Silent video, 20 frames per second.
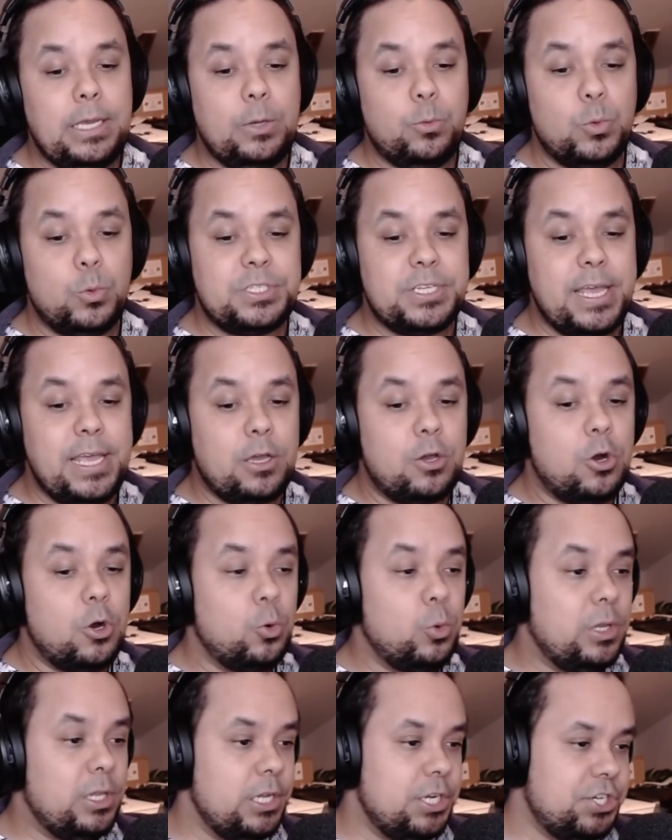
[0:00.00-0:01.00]
It was a
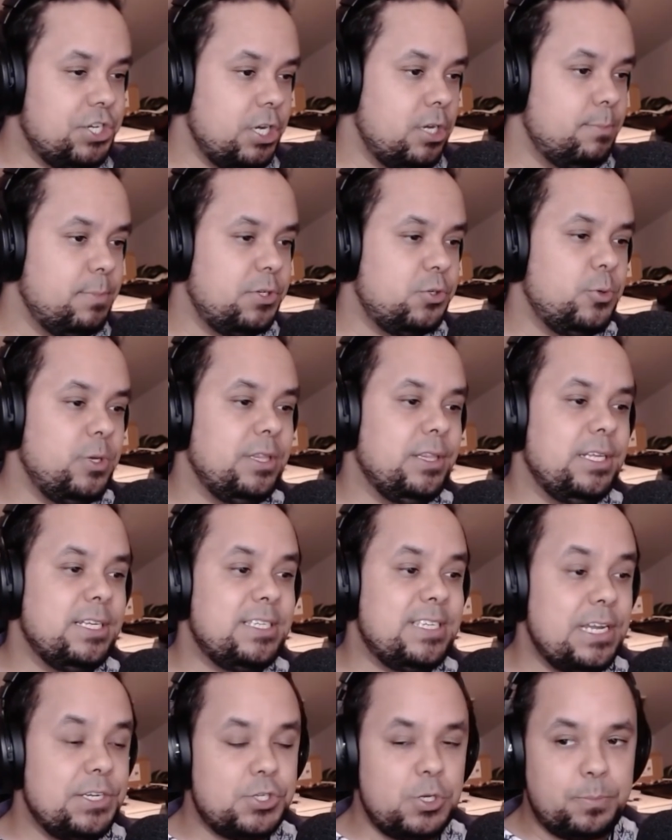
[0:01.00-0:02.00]
coalition between the
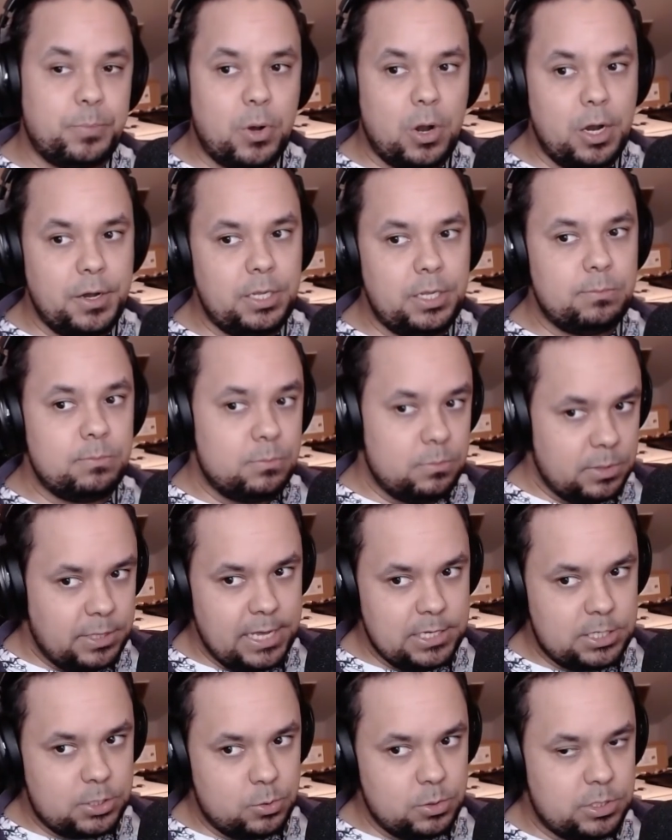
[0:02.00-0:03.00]
Center Party,
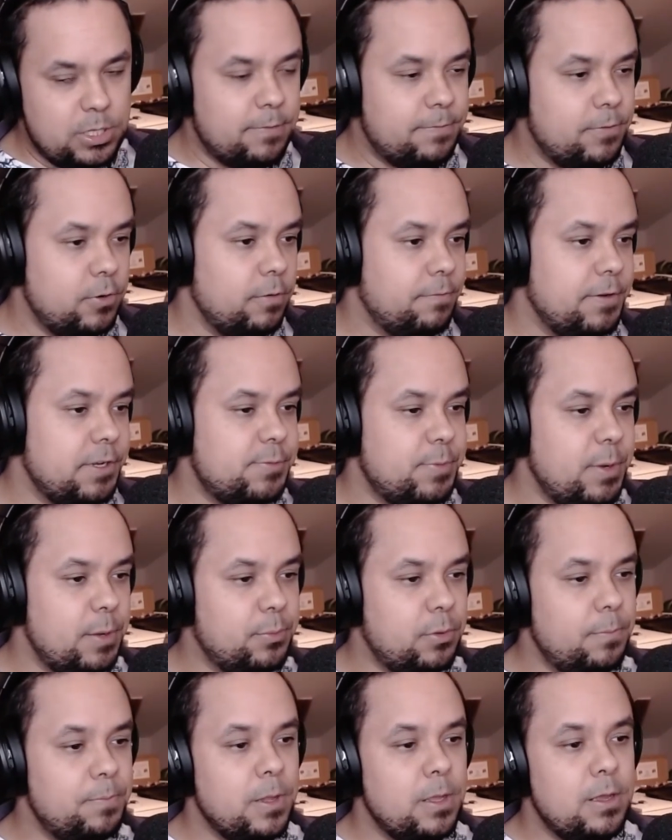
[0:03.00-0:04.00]
Keskusta, Free Finnish
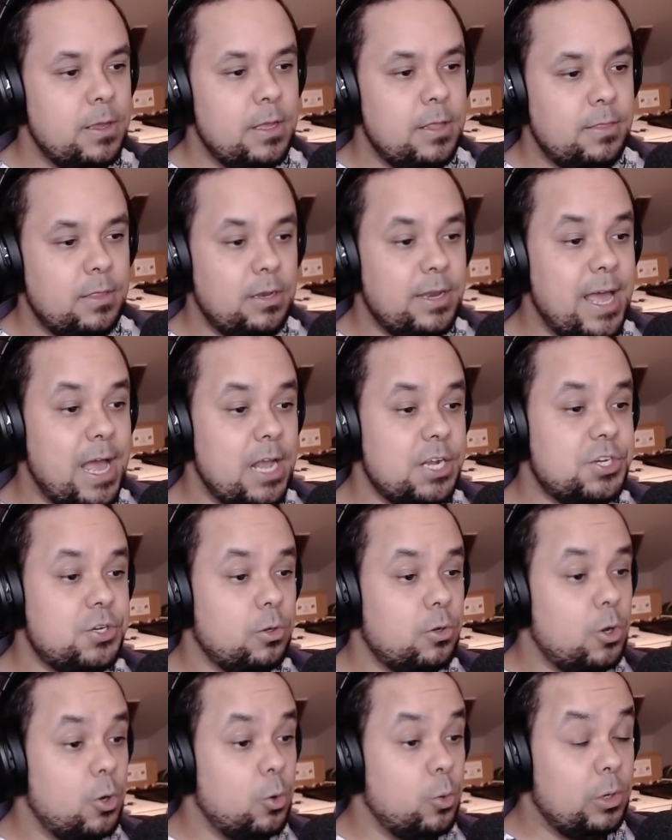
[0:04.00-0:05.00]
People, the
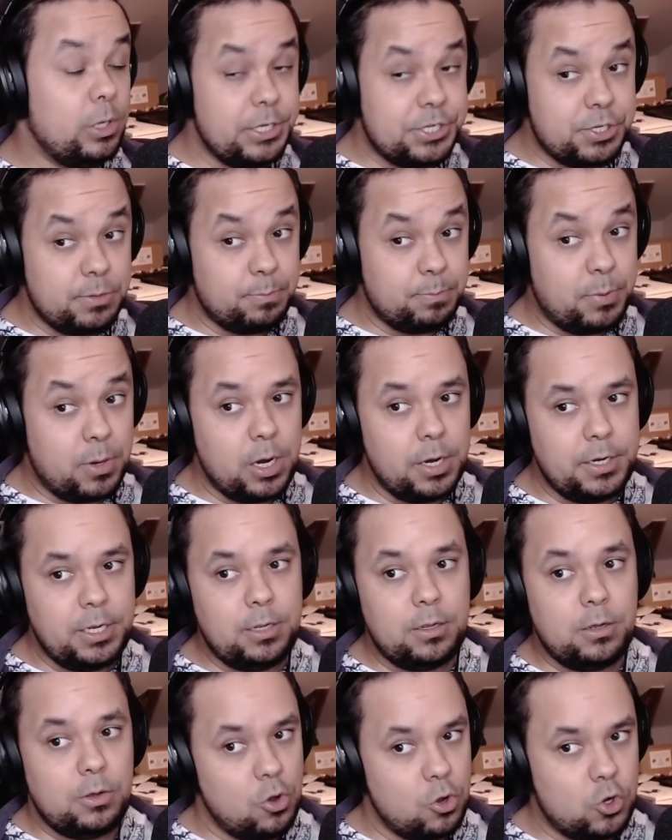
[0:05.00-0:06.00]
National Coalition
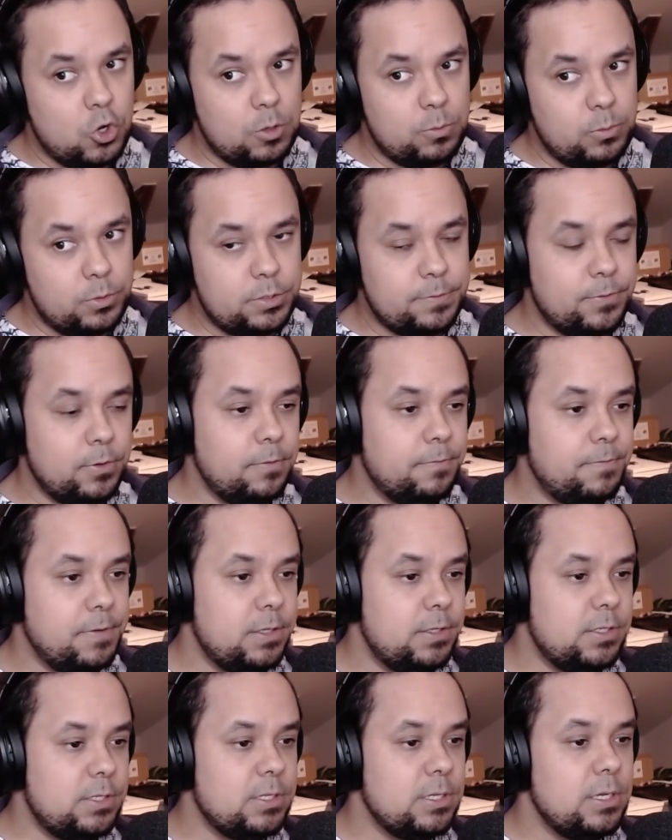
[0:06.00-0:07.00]
Party, Kokoomus, Free
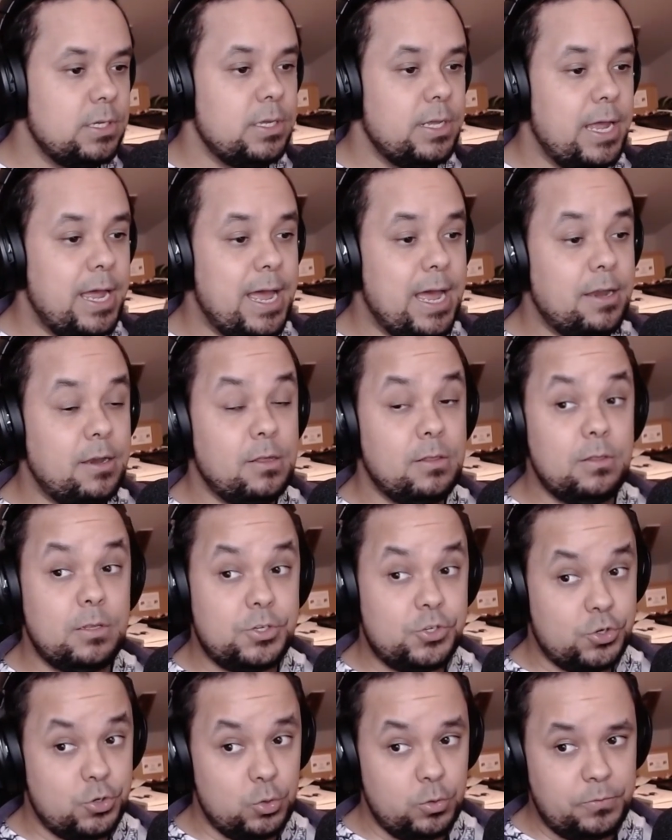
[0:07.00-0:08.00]
Finns, and
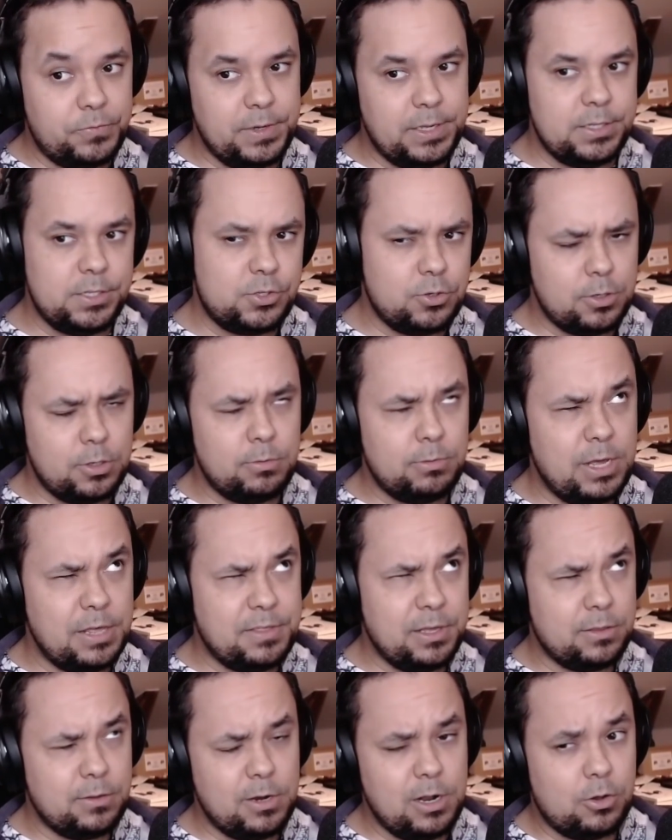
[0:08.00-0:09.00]
the True Finns, or I
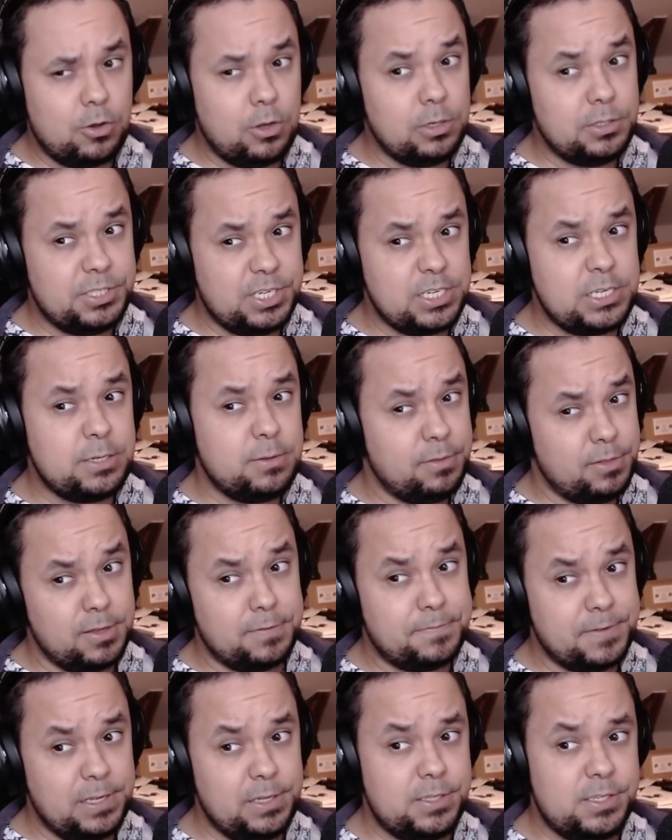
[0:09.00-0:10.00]
think they're not called just
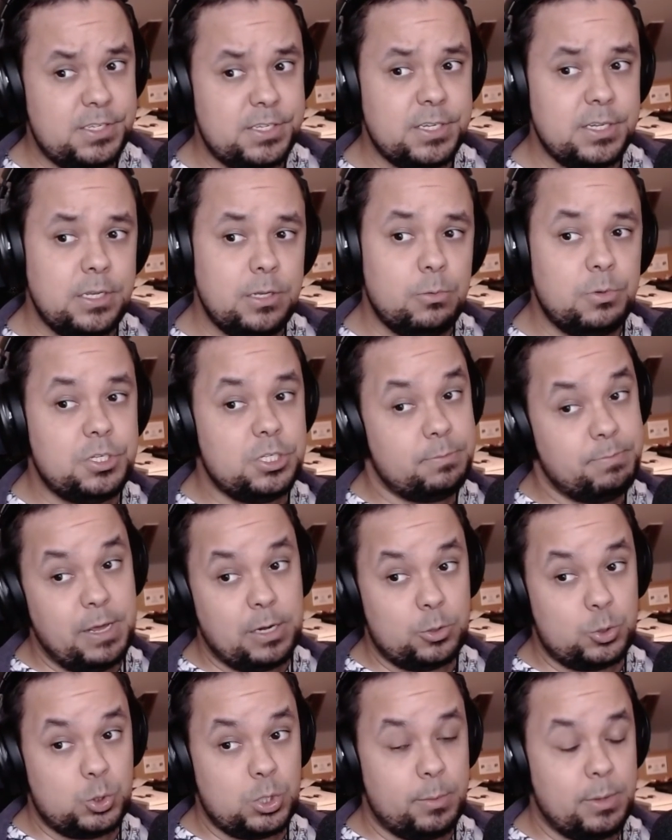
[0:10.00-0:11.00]
the Finns, just
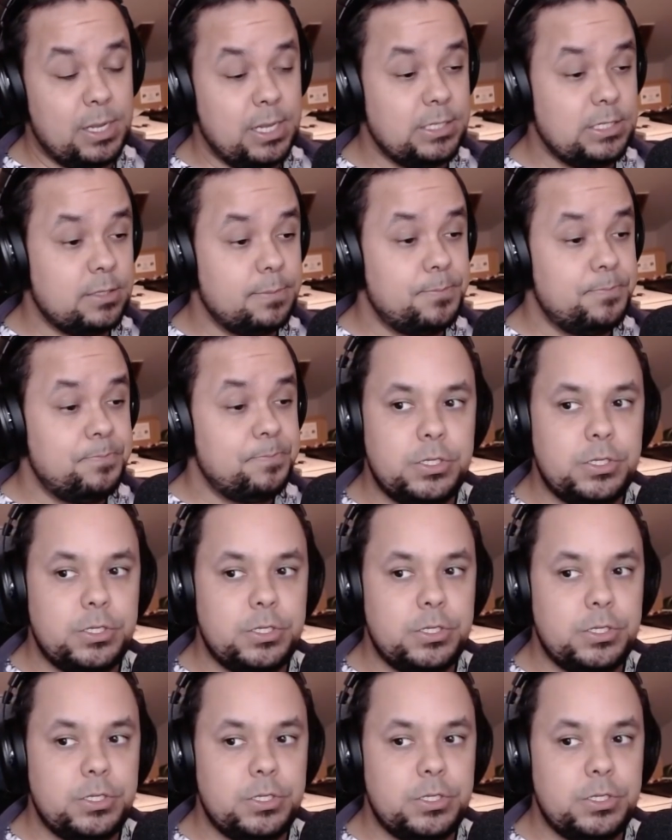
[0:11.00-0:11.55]
perussuomalaiset.